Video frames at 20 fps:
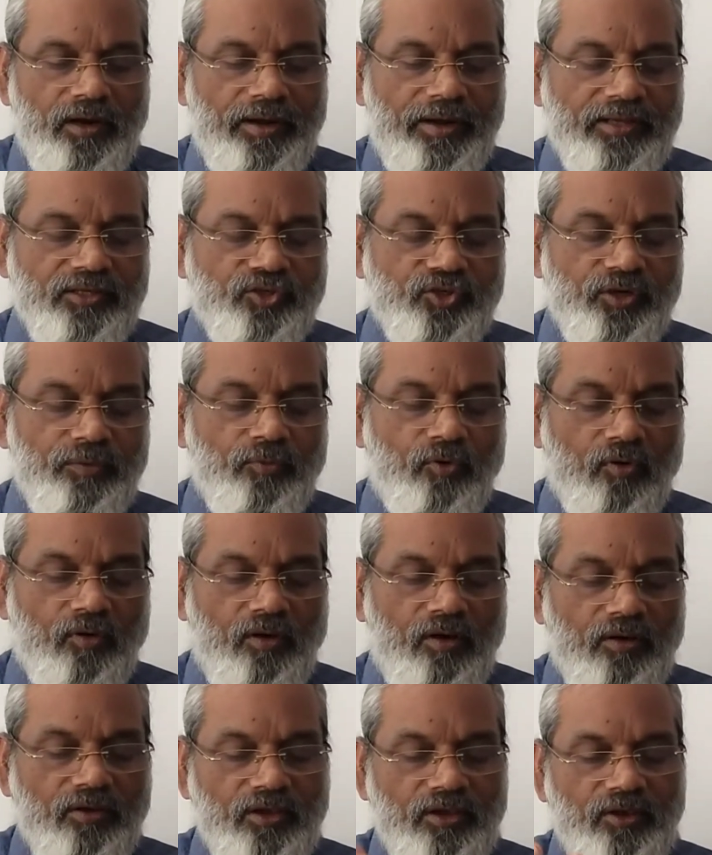
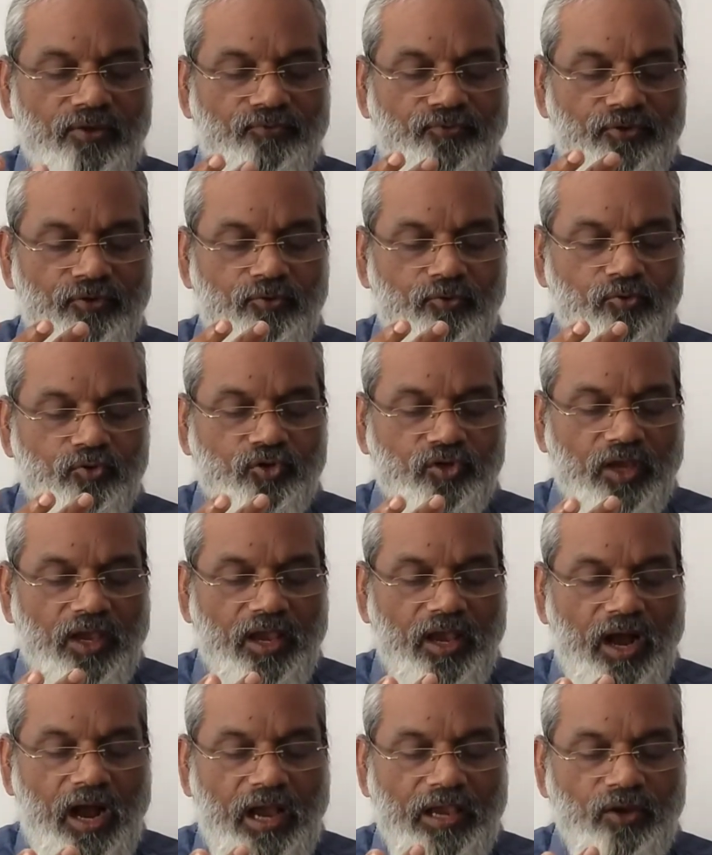Desdemona, if you
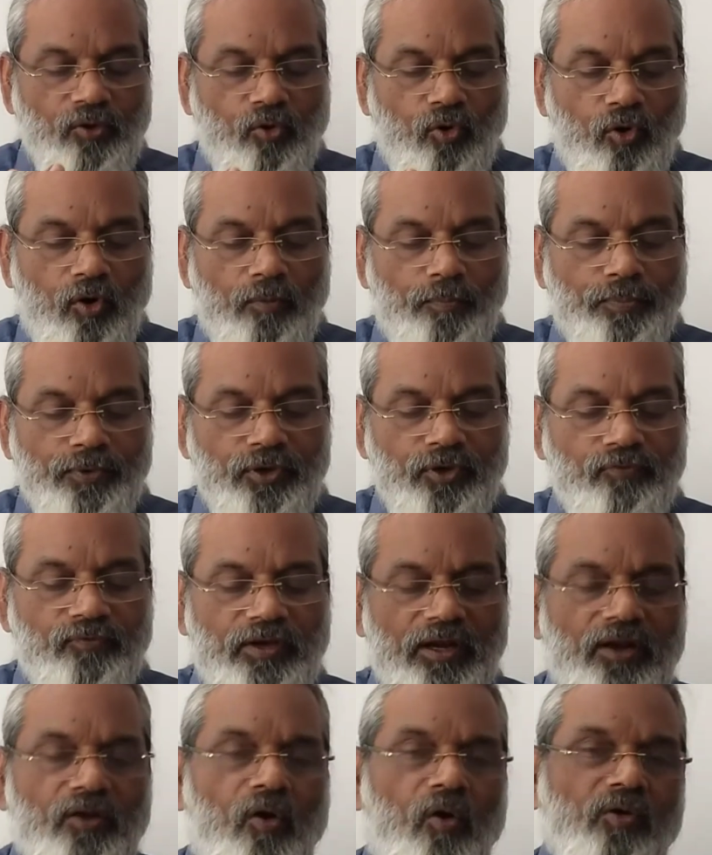say, I hope you
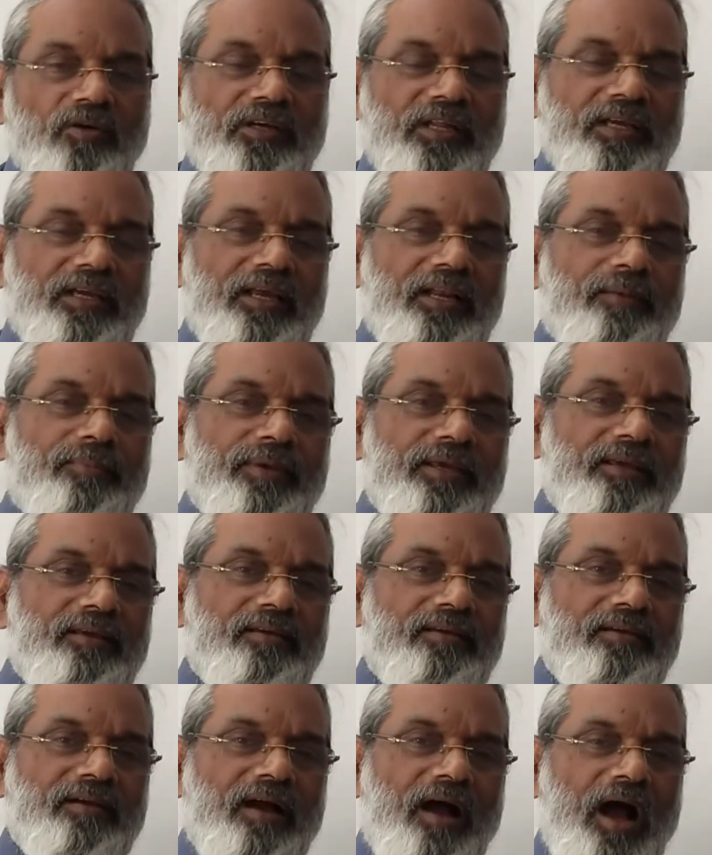will not kill
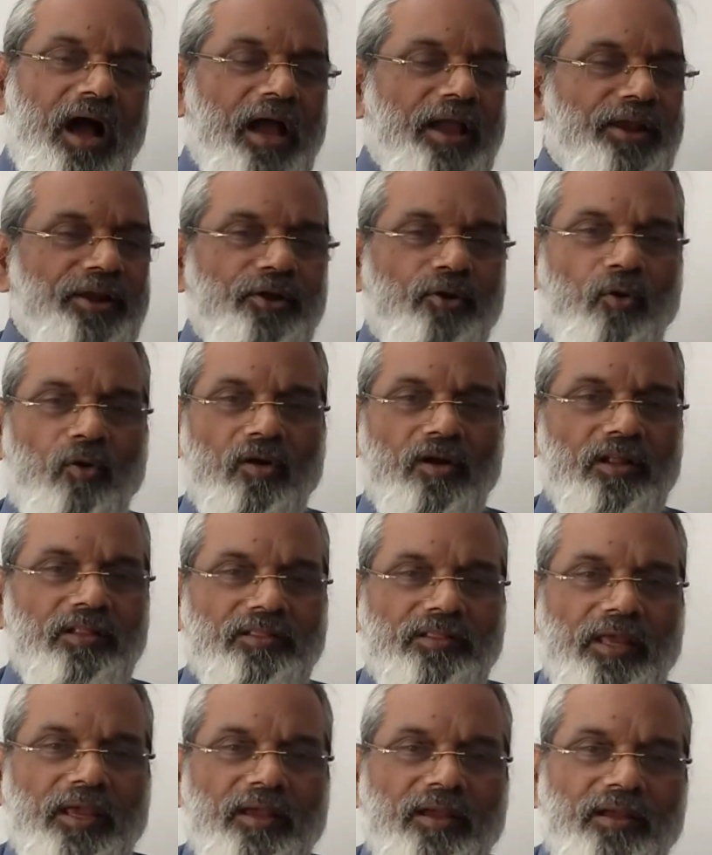me, I
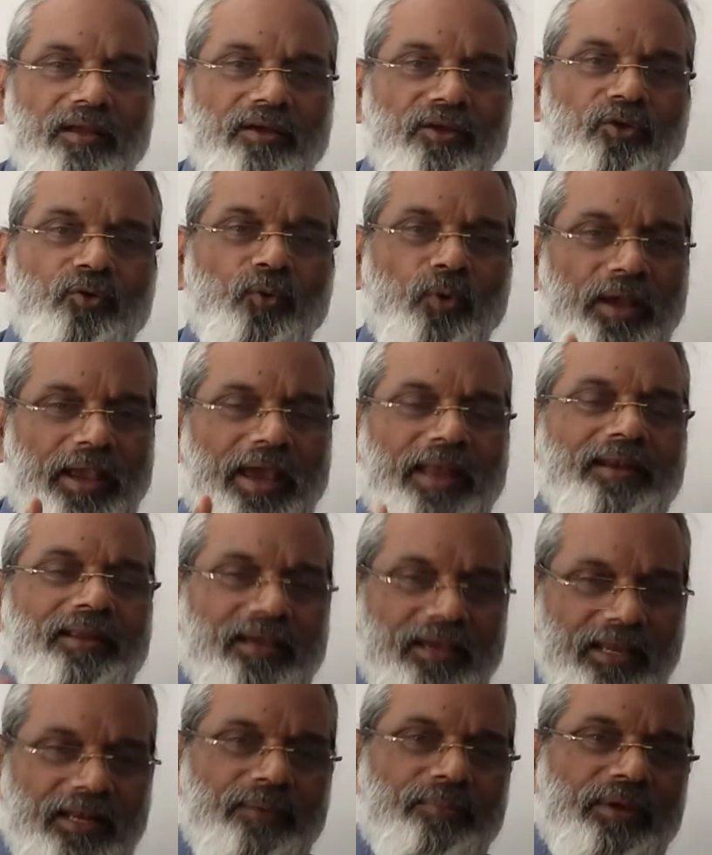don't think you
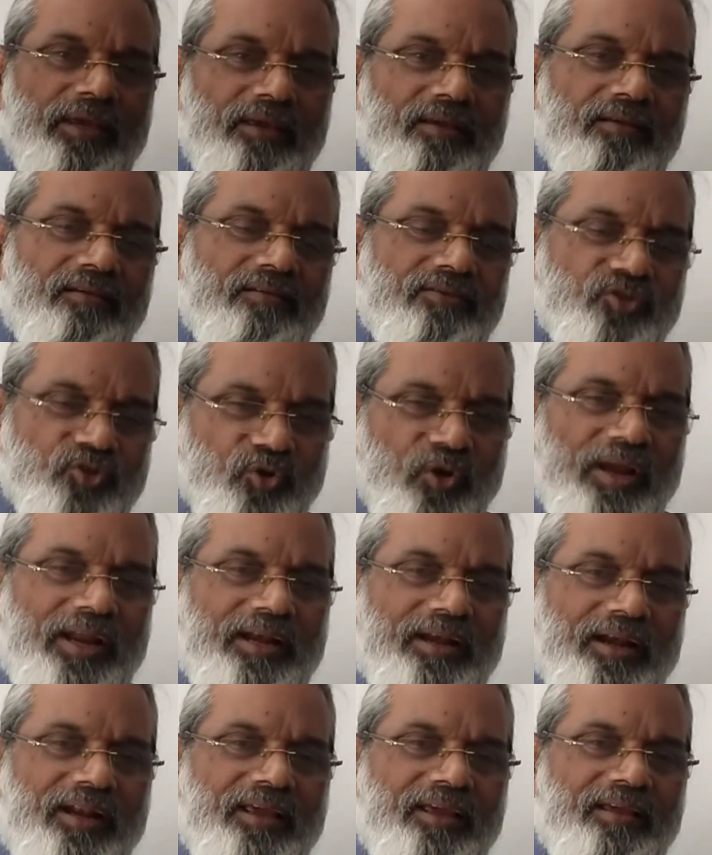can kill me
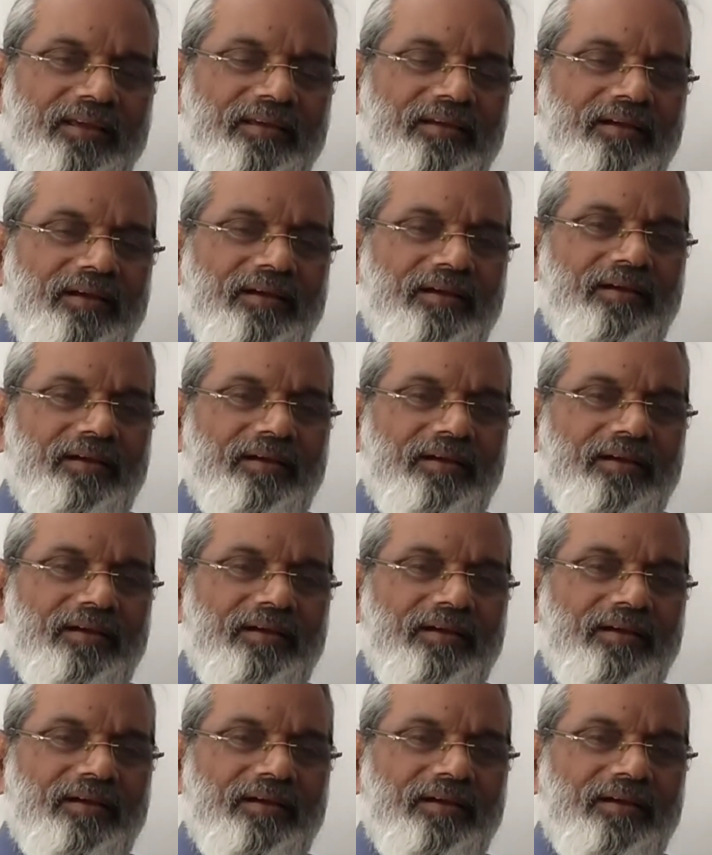straightly.